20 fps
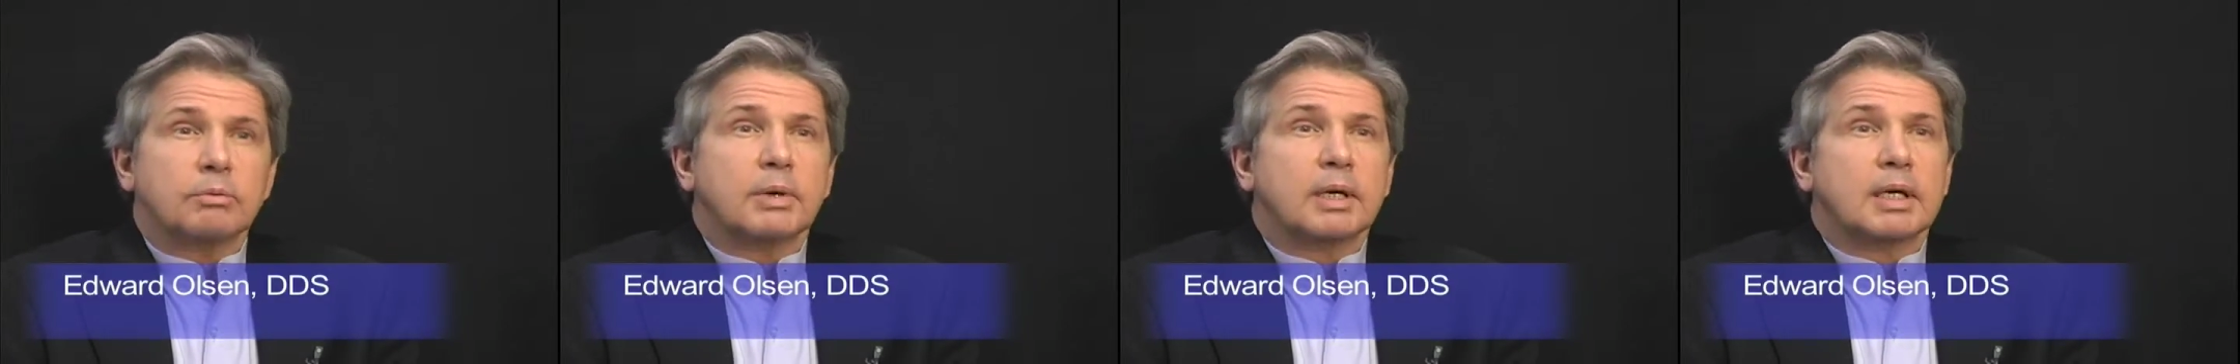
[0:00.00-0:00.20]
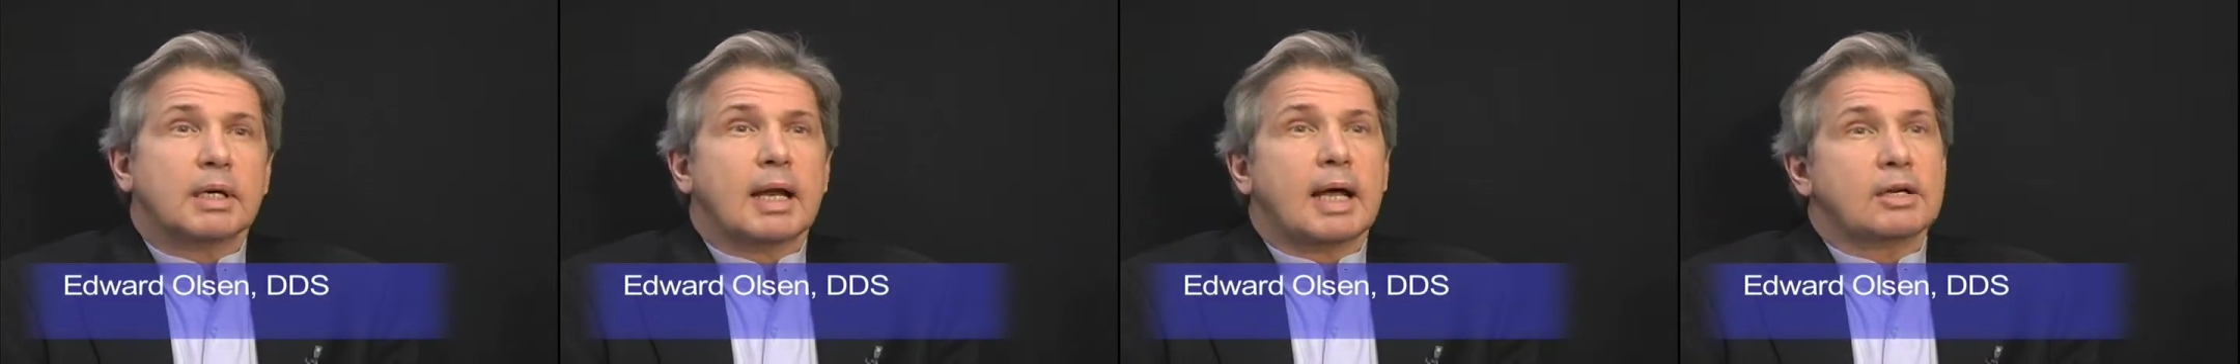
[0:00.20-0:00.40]

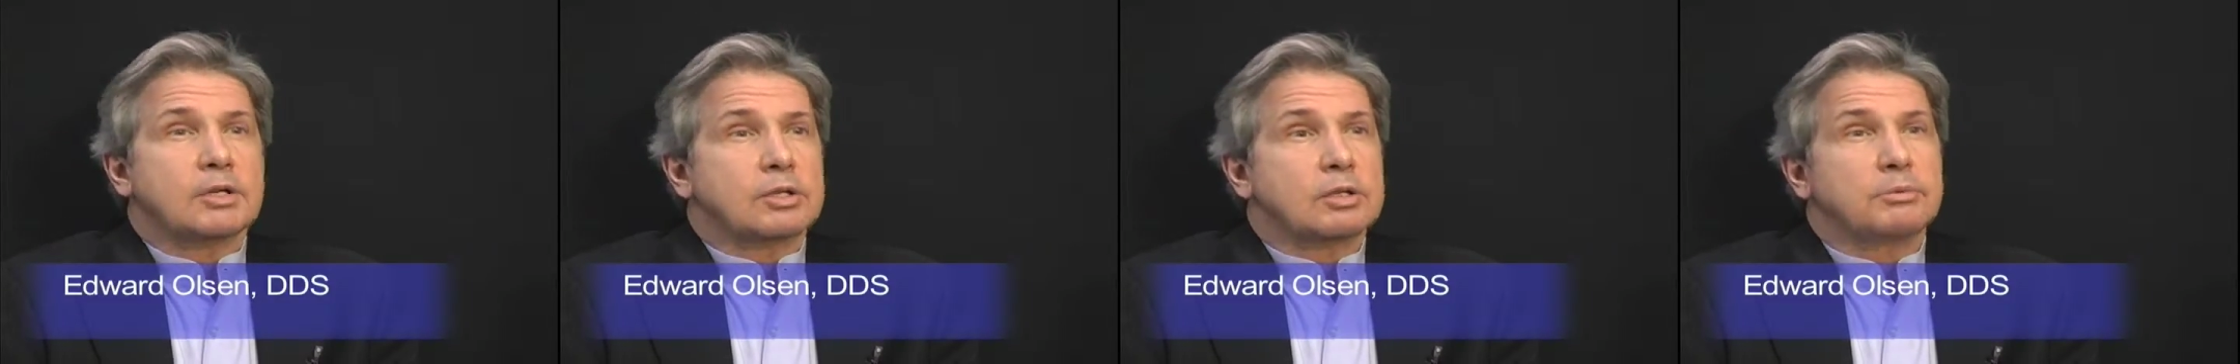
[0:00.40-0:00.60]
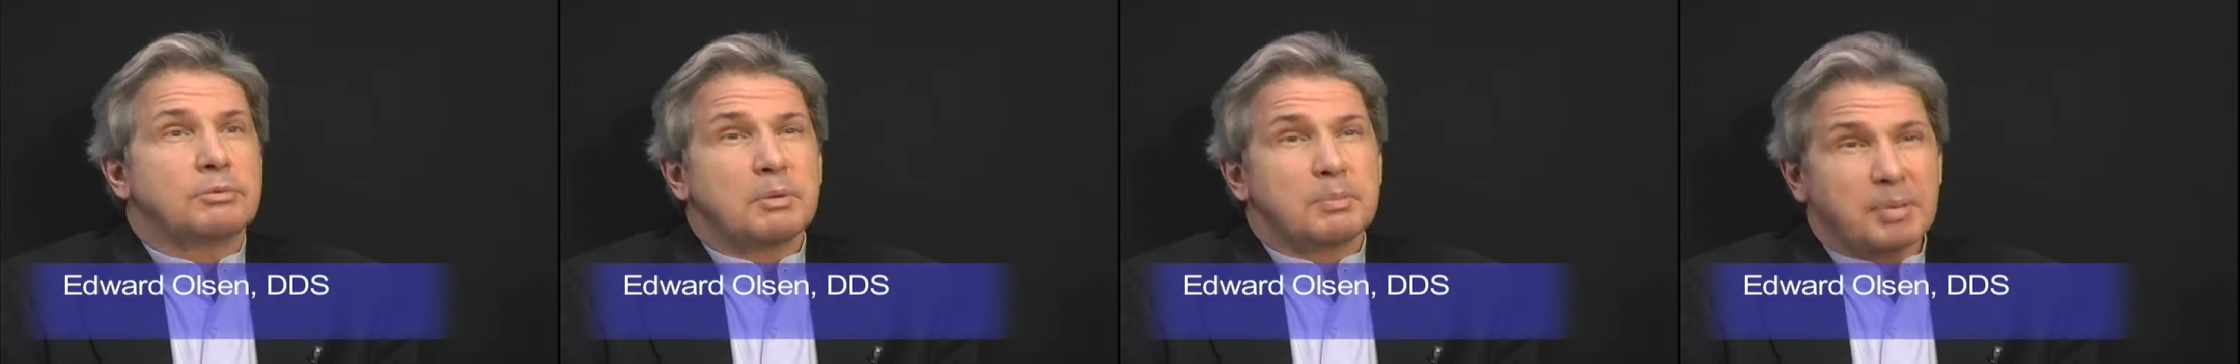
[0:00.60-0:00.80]
we can
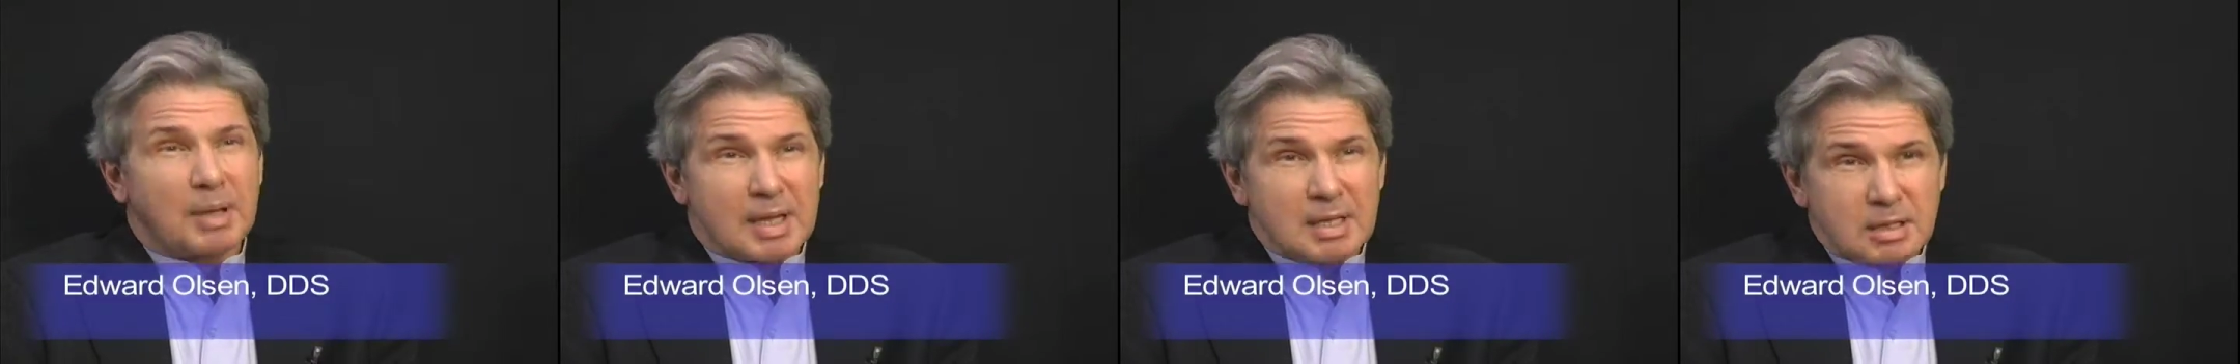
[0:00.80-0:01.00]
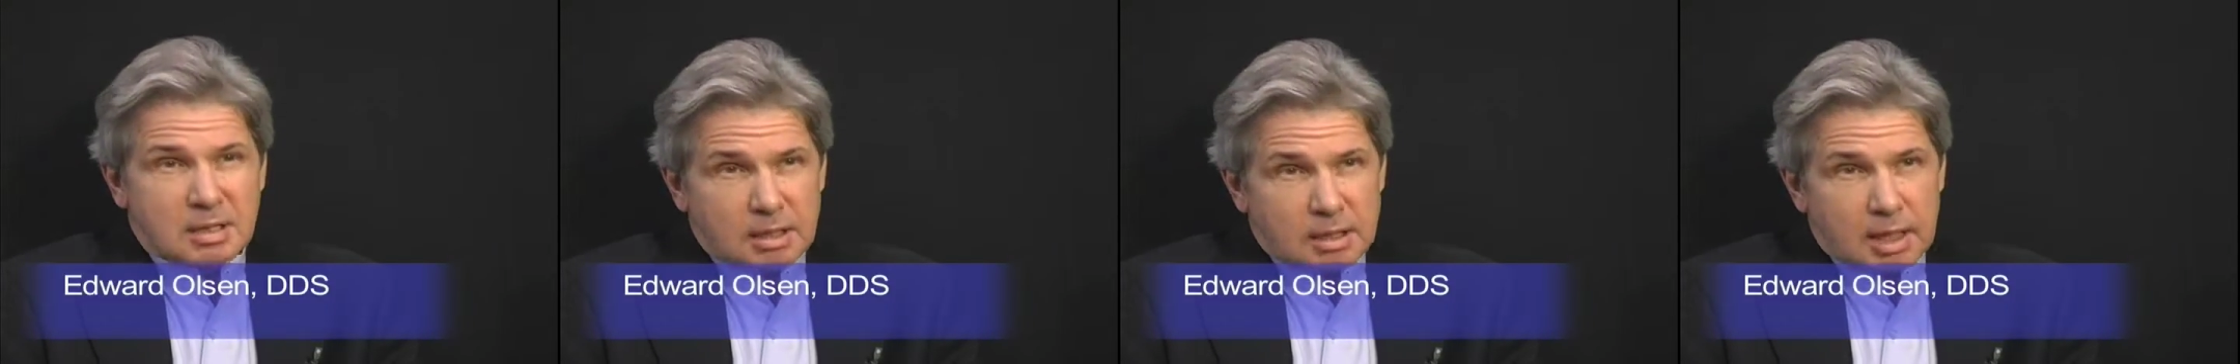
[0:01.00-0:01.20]
actually
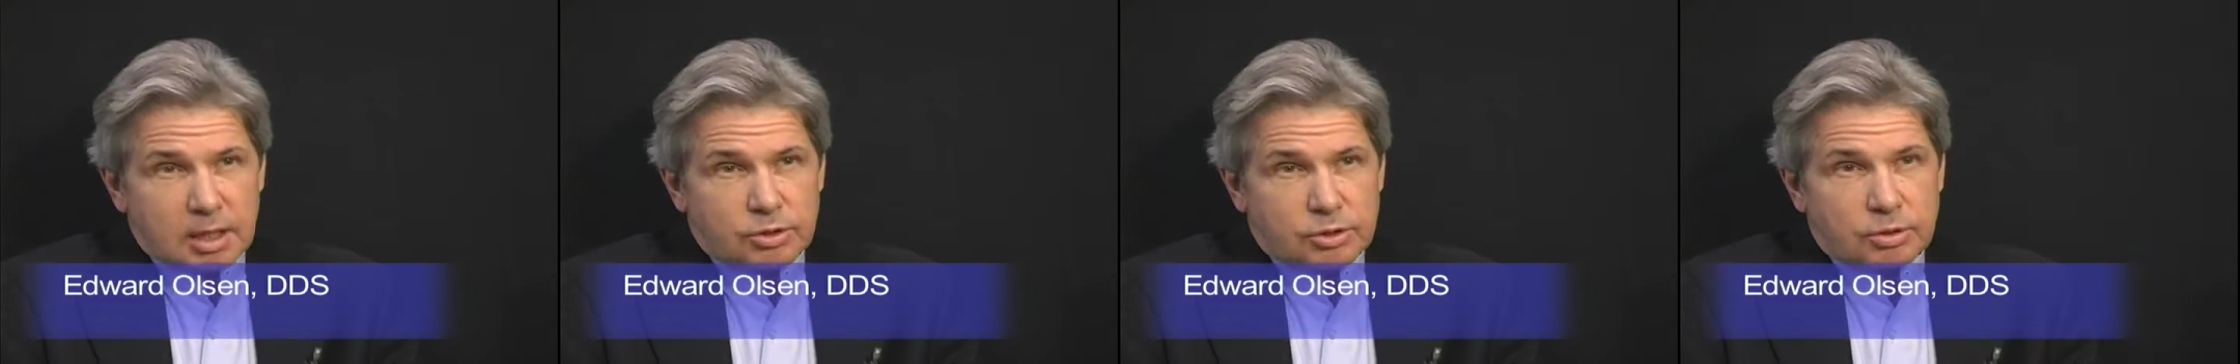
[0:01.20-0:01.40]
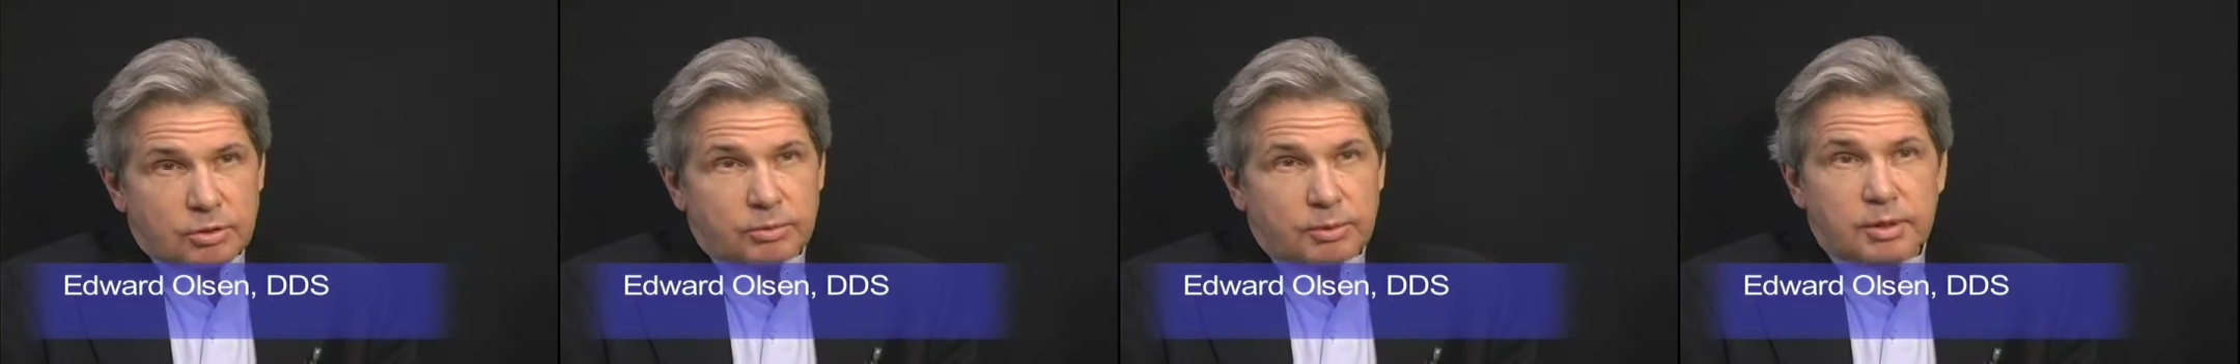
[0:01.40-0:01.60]
replace the
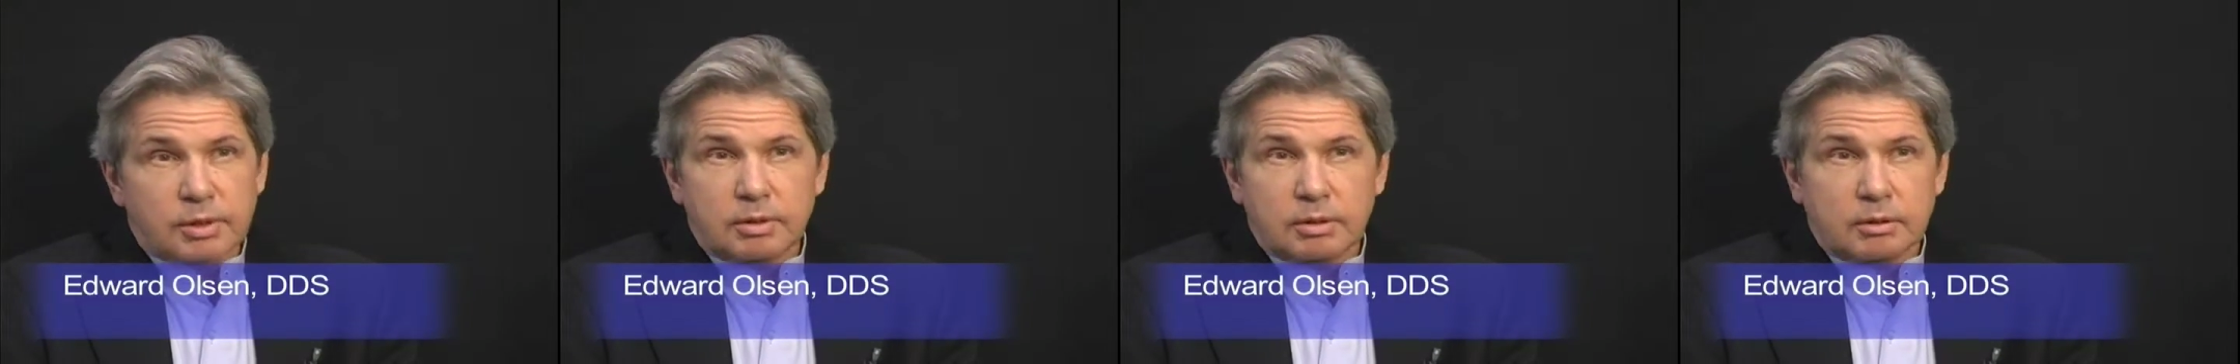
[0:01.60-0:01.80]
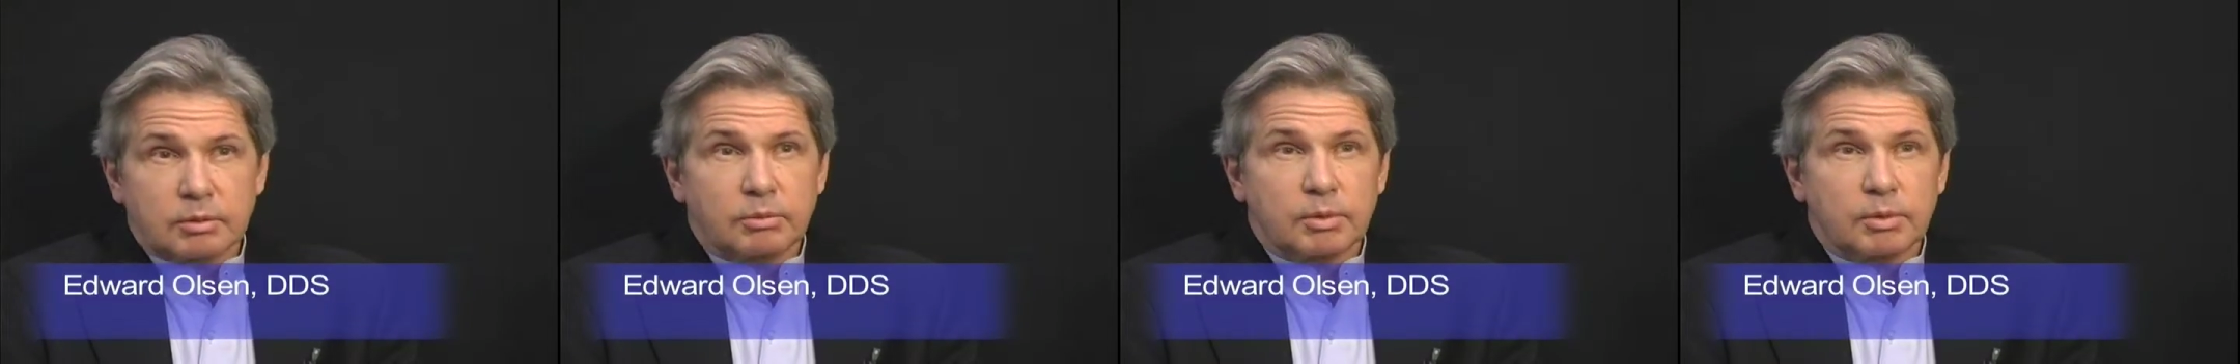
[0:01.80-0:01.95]
denture with,